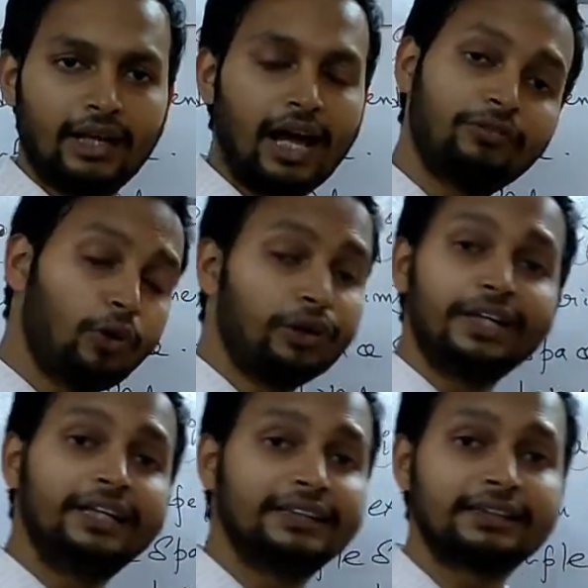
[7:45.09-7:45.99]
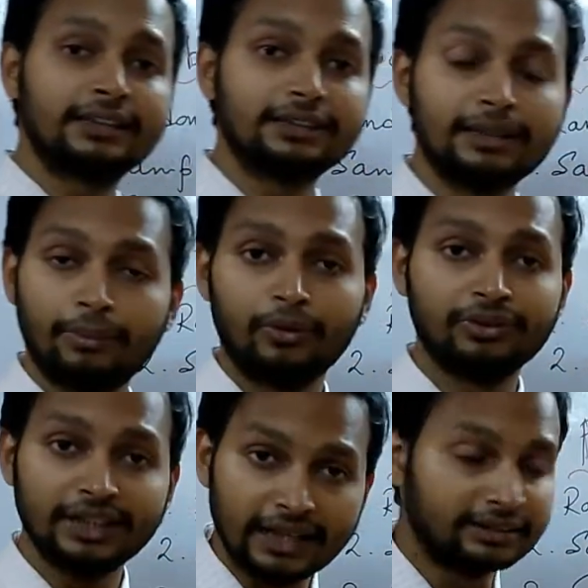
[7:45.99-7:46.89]
I have already discussed
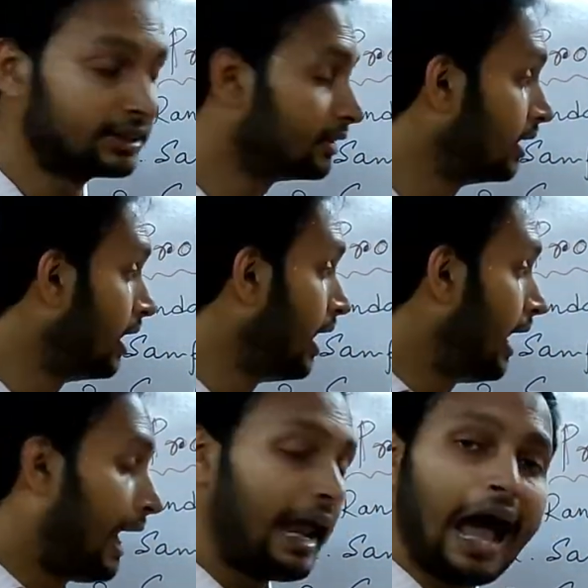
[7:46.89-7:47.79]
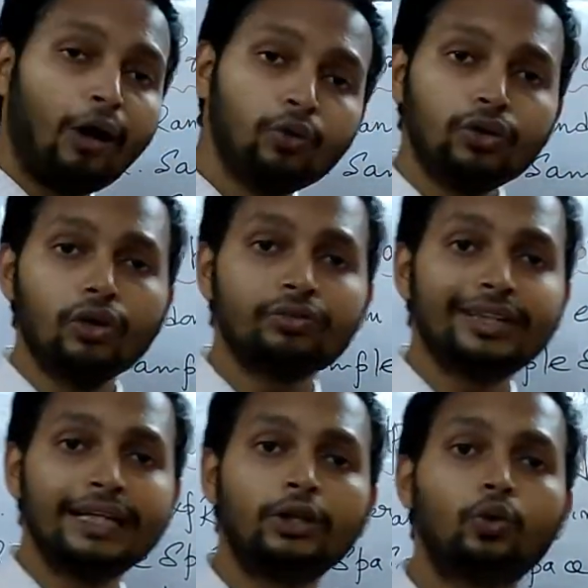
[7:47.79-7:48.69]
about that. And out of
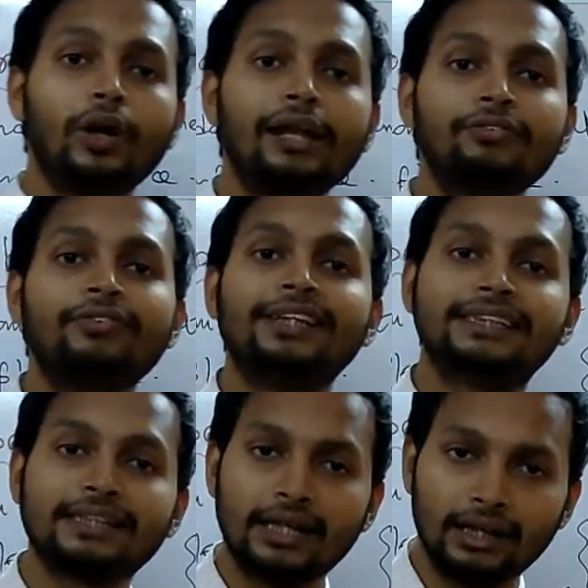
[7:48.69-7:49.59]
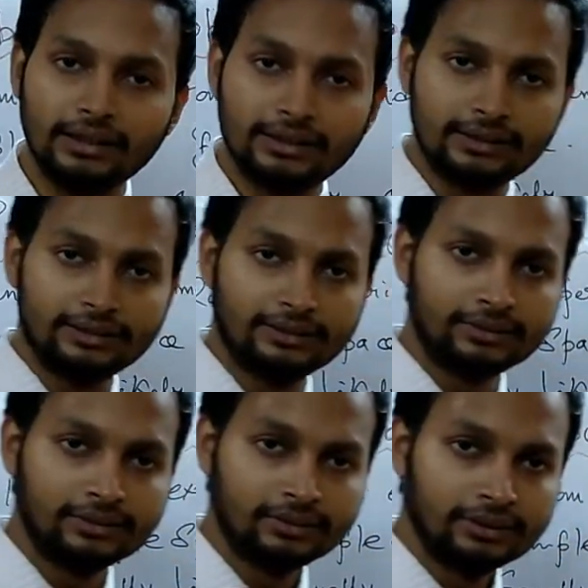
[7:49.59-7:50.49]
that 12 face cards,
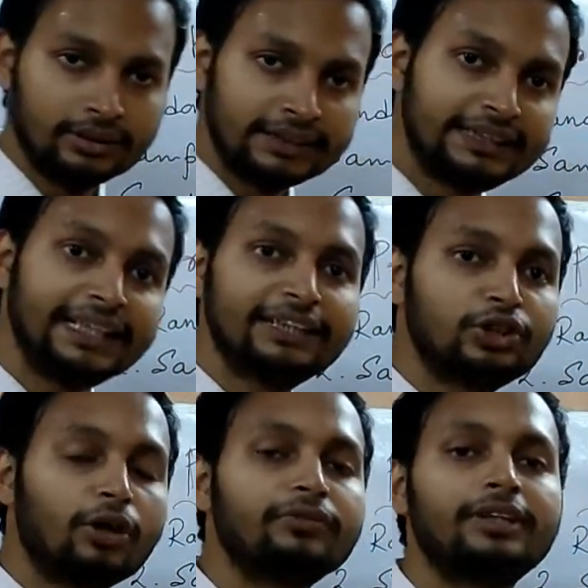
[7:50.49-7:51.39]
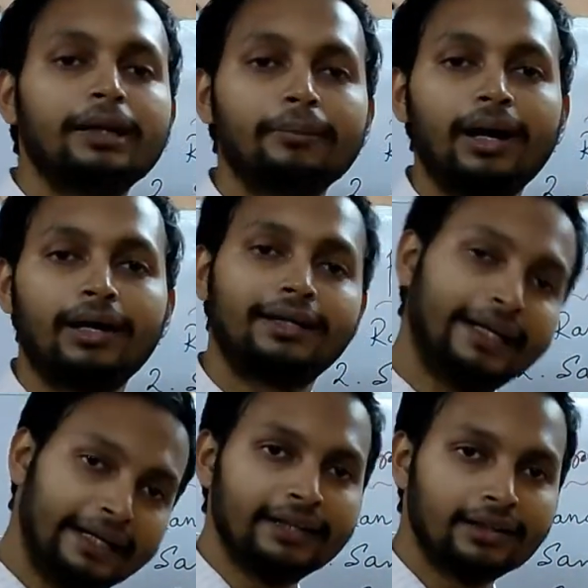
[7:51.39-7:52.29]
6 of them are
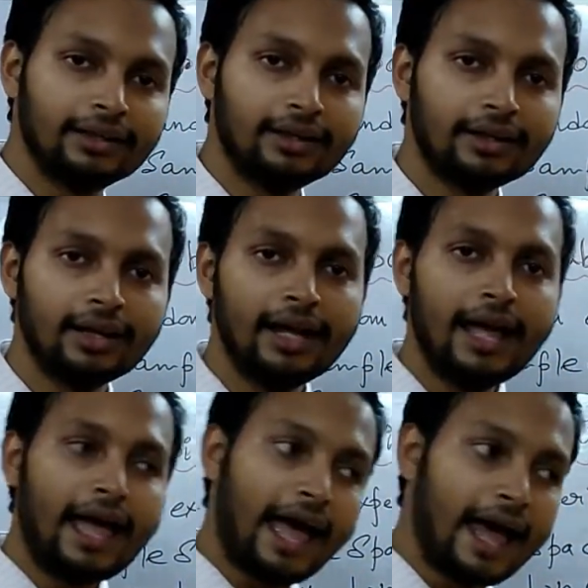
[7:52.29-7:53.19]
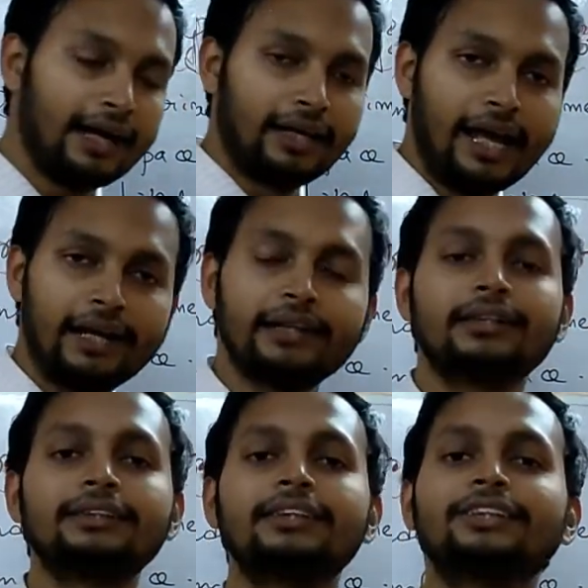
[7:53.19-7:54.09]
red in color and
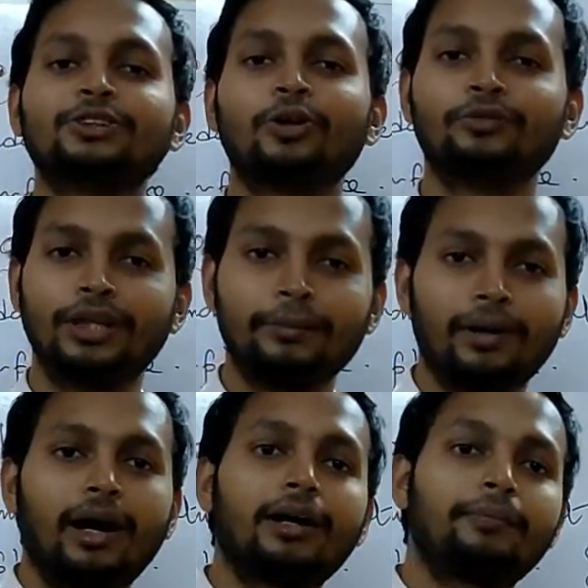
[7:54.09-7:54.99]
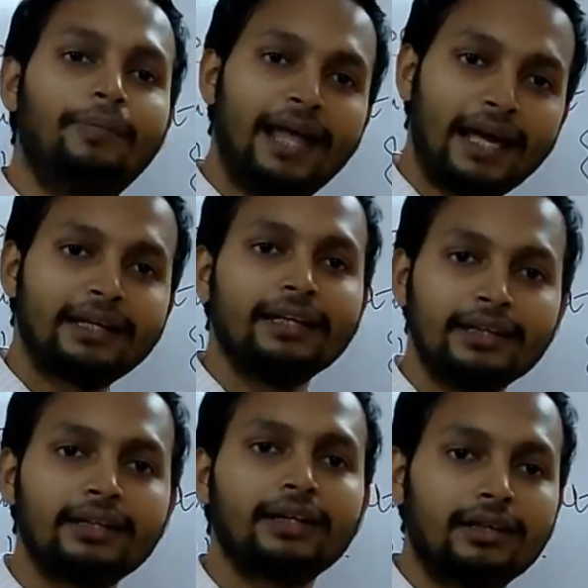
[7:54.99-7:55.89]
another 6 of them are black
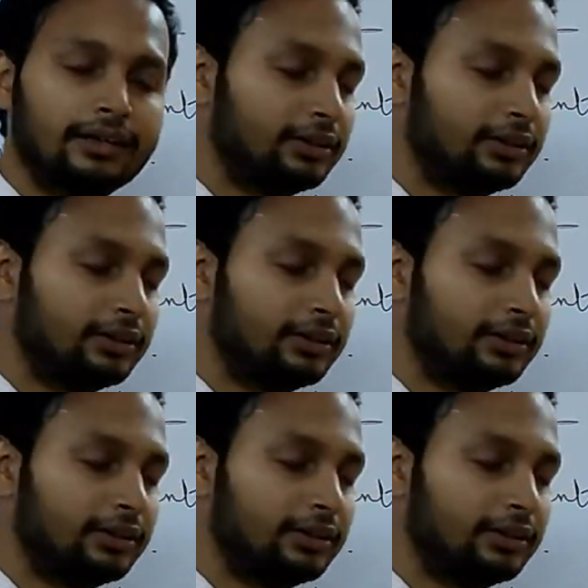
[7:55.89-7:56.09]
in color.